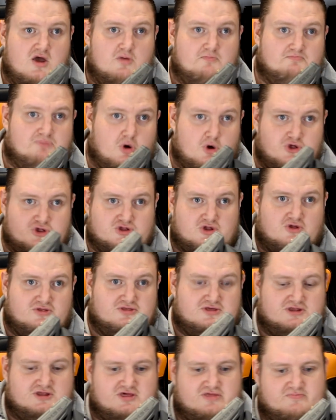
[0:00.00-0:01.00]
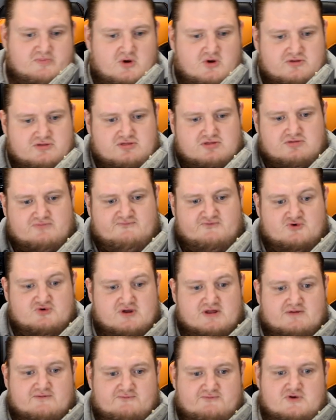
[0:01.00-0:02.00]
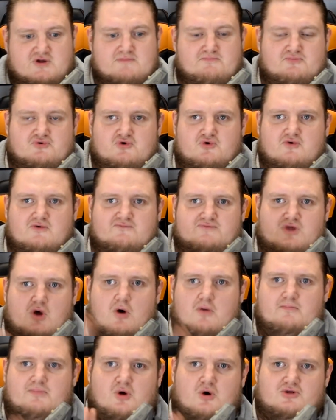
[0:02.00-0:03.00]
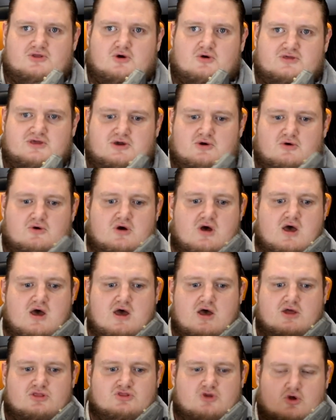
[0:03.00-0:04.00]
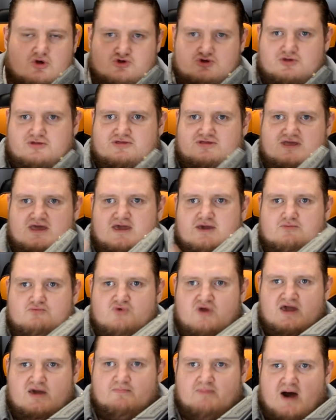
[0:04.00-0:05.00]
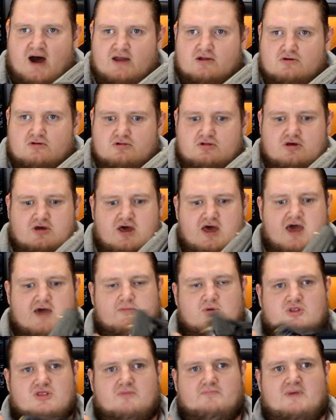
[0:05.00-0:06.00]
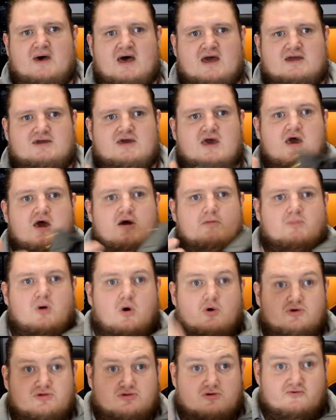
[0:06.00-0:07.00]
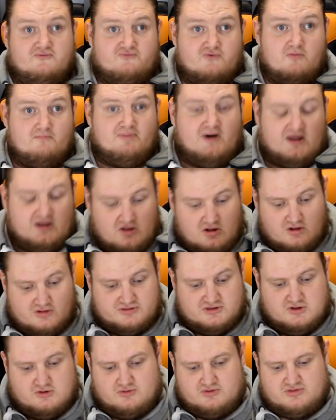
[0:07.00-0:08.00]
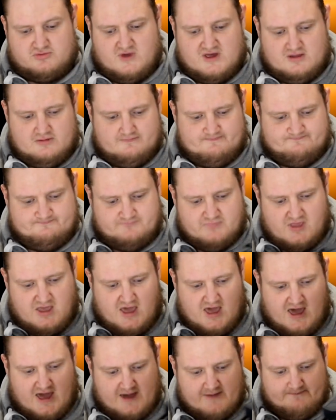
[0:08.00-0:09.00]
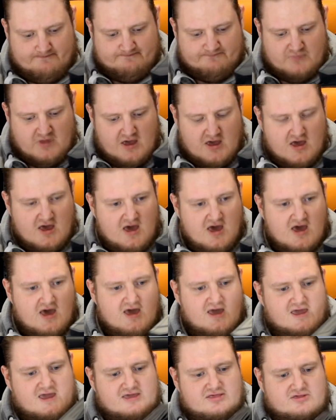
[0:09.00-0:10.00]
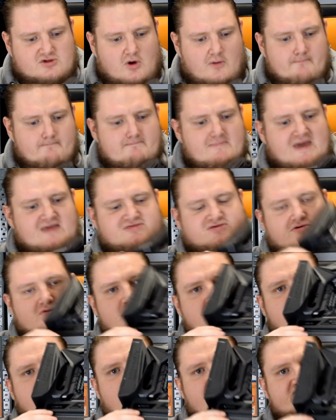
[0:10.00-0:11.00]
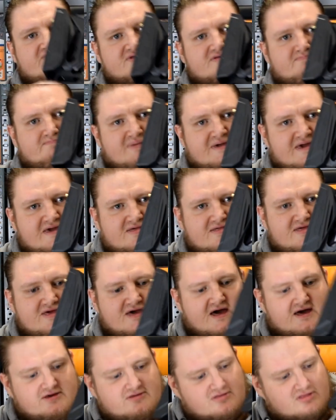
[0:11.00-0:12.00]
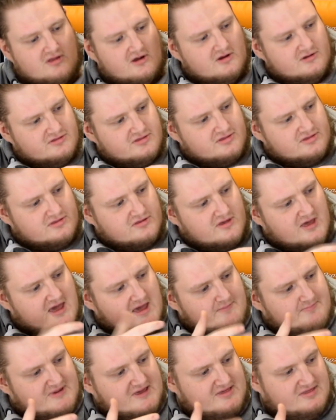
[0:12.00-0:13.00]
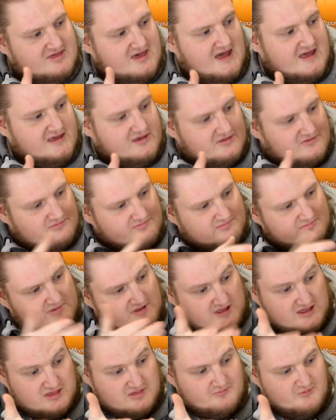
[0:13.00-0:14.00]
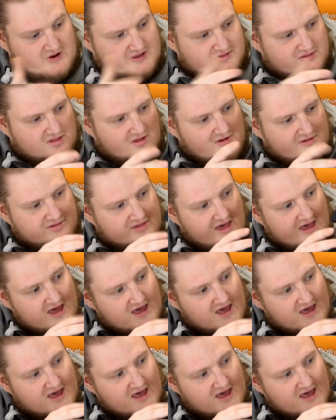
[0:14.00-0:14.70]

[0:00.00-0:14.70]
pushed onto this board for improved onboard audio, not just the rear panel on the back, but also front panel audio as well. It's got metal covered PCI slots, PCI Express slots.